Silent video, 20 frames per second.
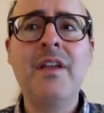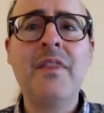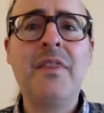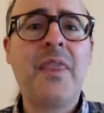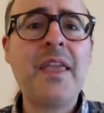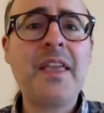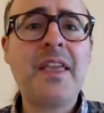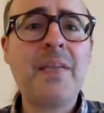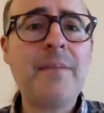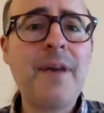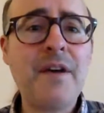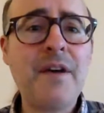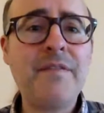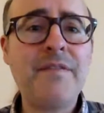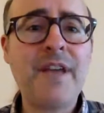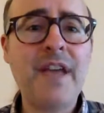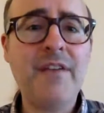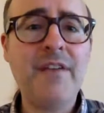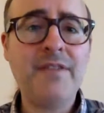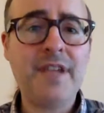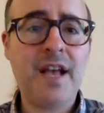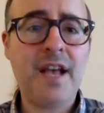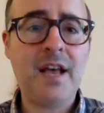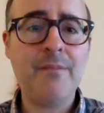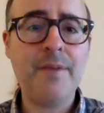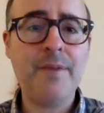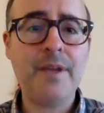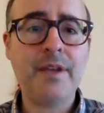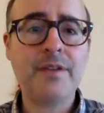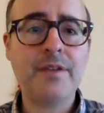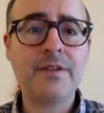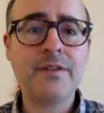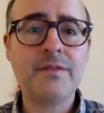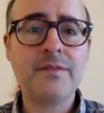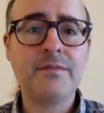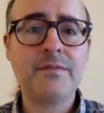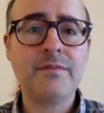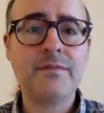Think about 5 topics